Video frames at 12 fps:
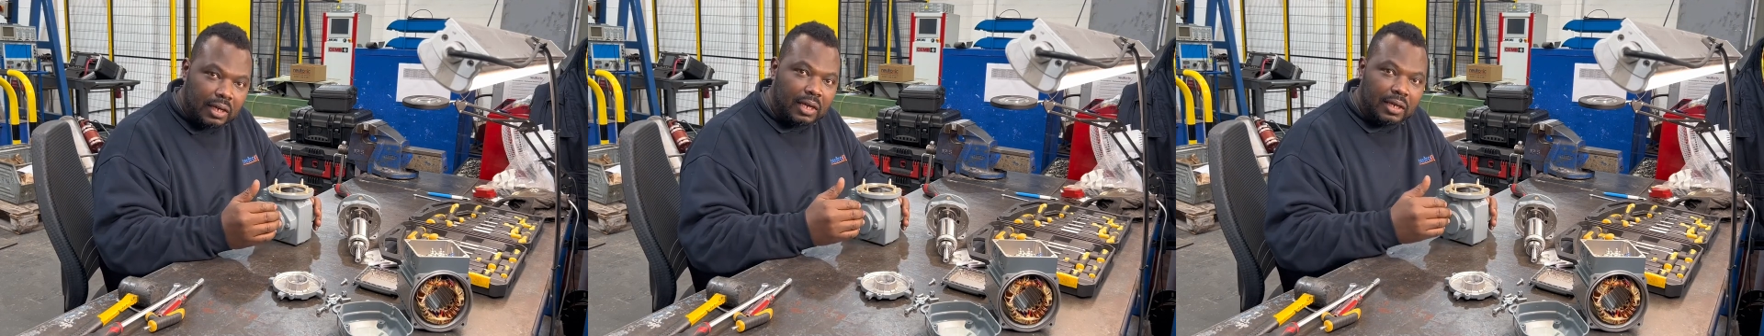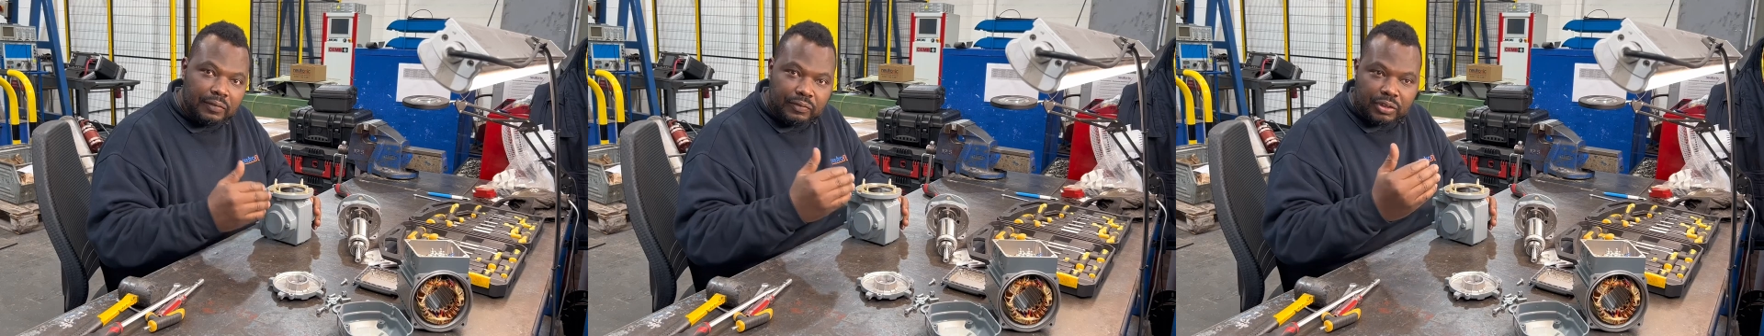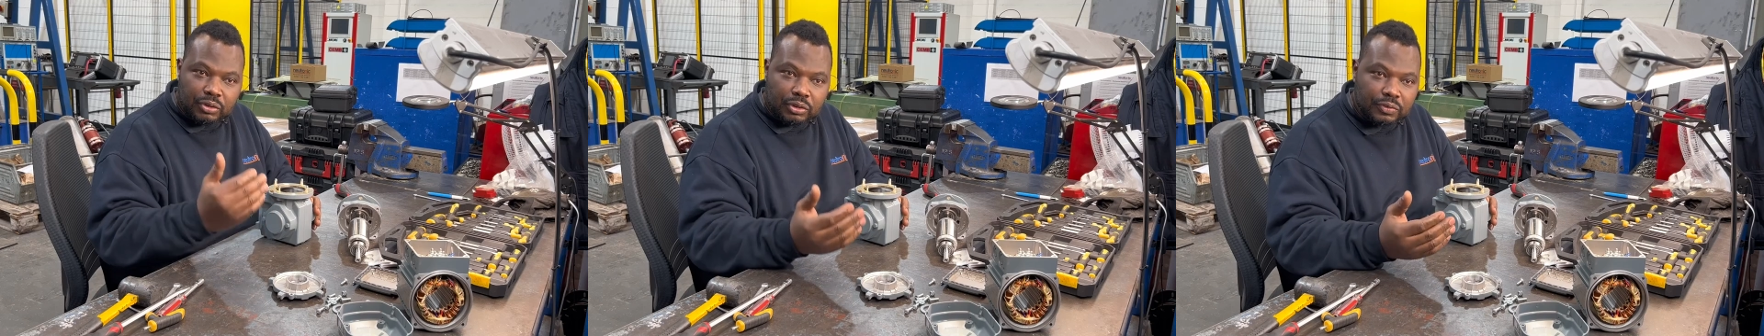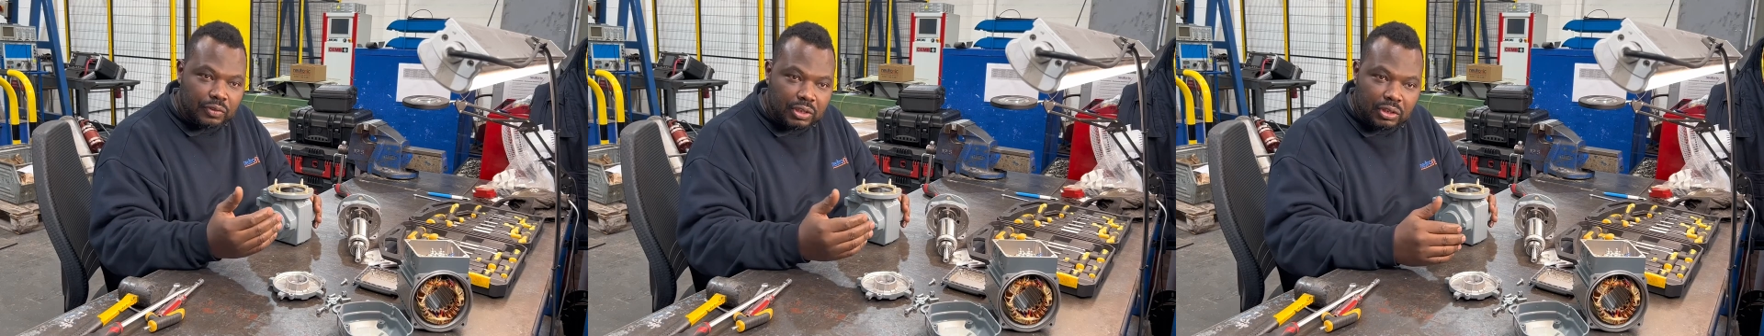And if you
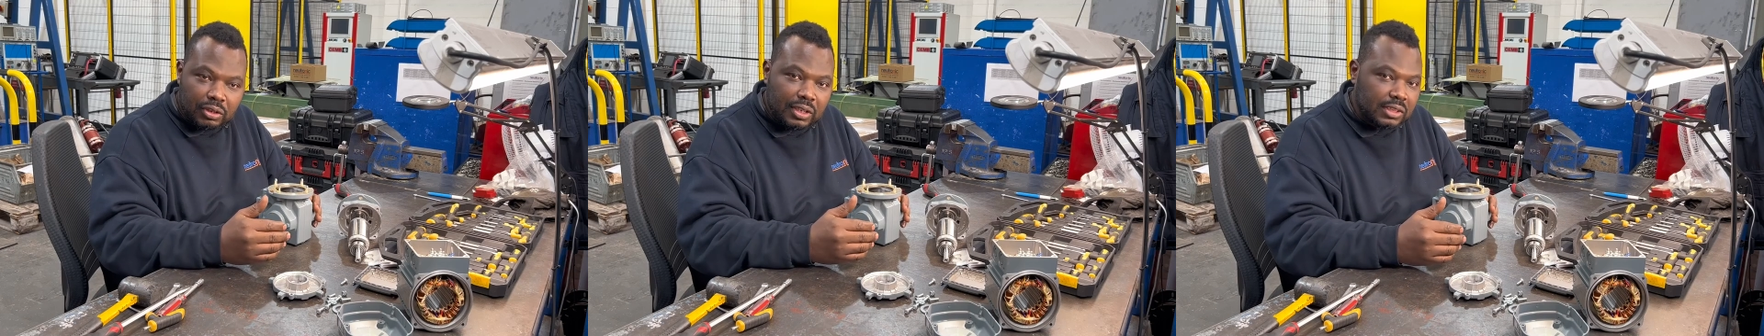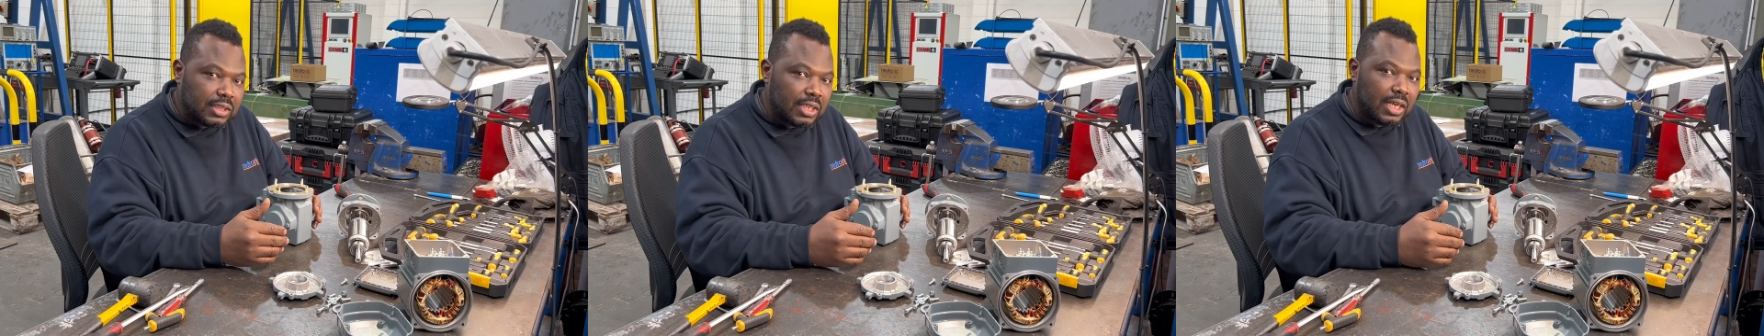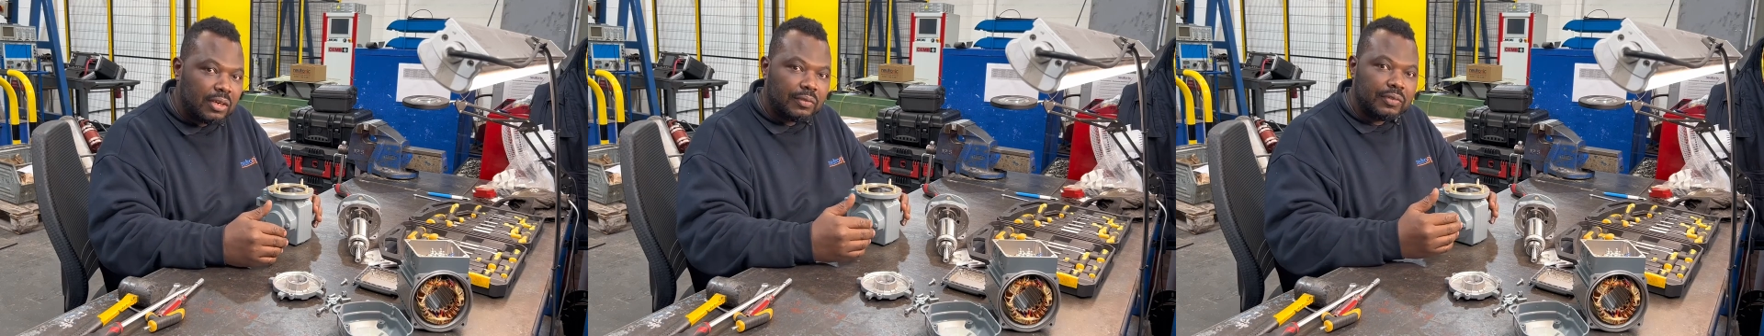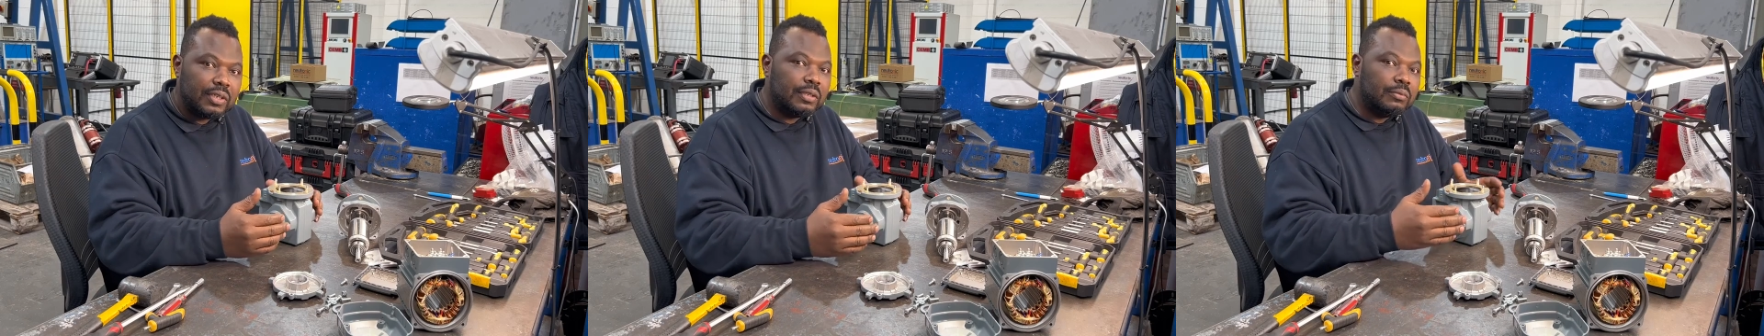use for the other side
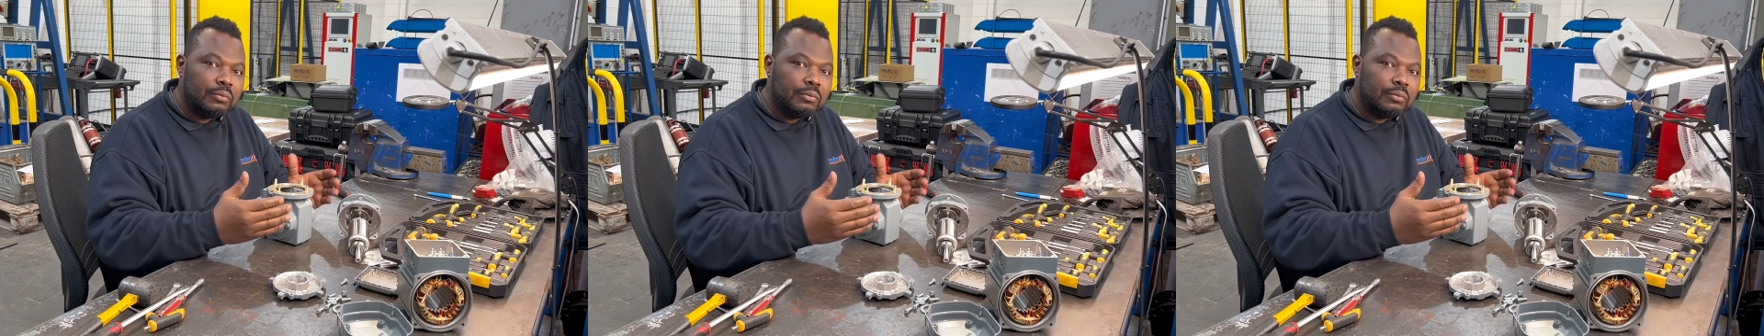of the,